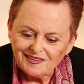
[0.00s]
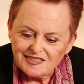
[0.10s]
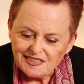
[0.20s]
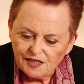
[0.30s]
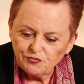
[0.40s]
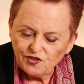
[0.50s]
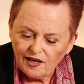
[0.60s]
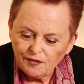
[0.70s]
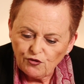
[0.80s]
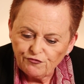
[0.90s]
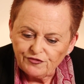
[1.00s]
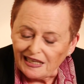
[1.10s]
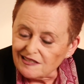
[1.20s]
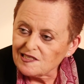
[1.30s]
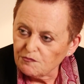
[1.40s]
the same time of
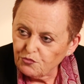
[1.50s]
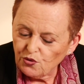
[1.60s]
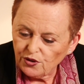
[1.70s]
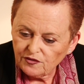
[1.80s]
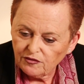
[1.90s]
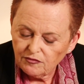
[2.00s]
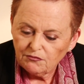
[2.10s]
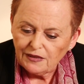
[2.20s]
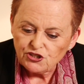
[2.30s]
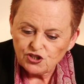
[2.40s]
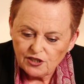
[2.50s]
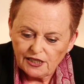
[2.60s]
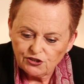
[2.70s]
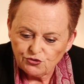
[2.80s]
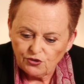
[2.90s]
that support, much
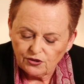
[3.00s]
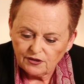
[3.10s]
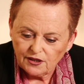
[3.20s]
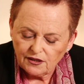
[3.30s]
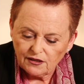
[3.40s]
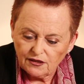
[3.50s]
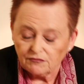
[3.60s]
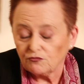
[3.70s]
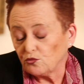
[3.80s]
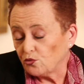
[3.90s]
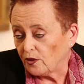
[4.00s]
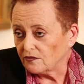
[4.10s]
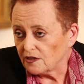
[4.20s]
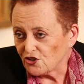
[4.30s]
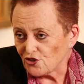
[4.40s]
later on,
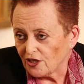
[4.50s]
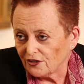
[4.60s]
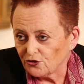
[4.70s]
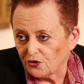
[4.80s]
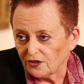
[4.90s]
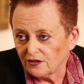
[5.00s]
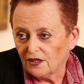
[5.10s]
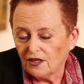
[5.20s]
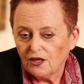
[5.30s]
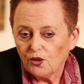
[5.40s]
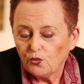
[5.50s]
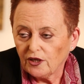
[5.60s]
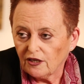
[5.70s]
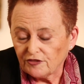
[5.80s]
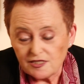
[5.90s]
20 years later on, we
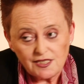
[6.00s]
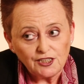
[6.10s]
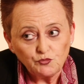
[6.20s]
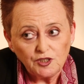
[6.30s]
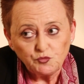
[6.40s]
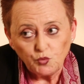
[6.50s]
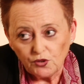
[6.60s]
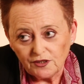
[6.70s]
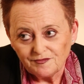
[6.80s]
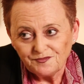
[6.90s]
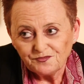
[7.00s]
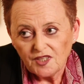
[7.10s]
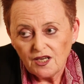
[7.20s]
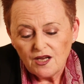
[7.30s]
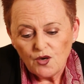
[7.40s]
have the Second World War,
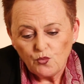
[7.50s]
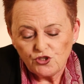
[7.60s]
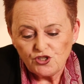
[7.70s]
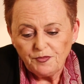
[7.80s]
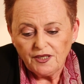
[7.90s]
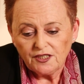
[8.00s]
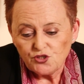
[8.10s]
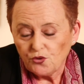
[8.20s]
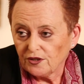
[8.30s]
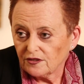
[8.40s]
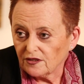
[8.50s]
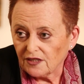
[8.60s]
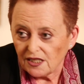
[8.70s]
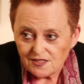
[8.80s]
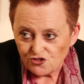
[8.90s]
where Japan joined
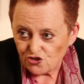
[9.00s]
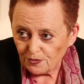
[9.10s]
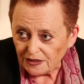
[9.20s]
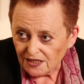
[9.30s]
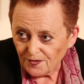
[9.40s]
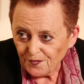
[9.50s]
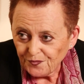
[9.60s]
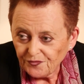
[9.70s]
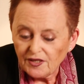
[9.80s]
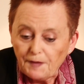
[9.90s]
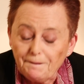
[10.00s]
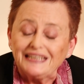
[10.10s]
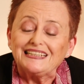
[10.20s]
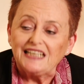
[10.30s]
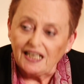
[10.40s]
Nazi Germany.
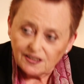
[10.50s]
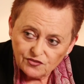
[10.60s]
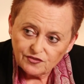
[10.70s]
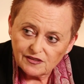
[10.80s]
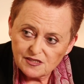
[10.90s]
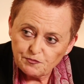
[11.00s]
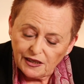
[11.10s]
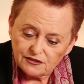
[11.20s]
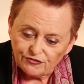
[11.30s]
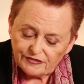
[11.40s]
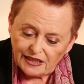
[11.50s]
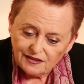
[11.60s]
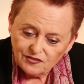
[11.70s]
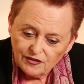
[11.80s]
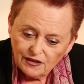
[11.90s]
But yet, in spite of
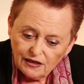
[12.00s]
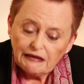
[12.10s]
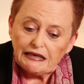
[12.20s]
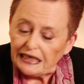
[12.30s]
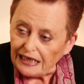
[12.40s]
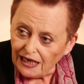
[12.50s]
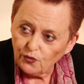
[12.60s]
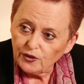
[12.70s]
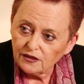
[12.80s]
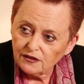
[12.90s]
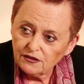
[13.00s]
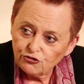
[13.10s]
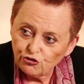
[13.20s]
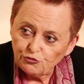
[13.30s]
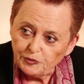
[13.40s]
that, allowing
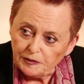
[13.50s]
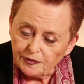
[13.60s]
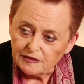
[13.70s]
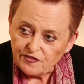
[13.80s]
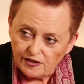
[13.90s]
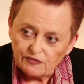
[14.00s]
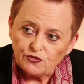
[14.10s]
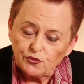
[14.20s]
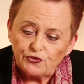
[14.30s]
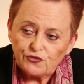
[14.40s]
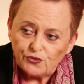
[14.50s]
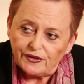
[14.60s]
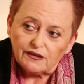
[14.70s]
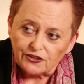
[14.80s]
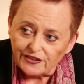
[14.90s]
Jewish people, thanks to
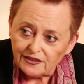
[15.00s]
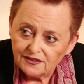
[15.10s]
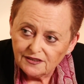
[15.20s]
Sugihara,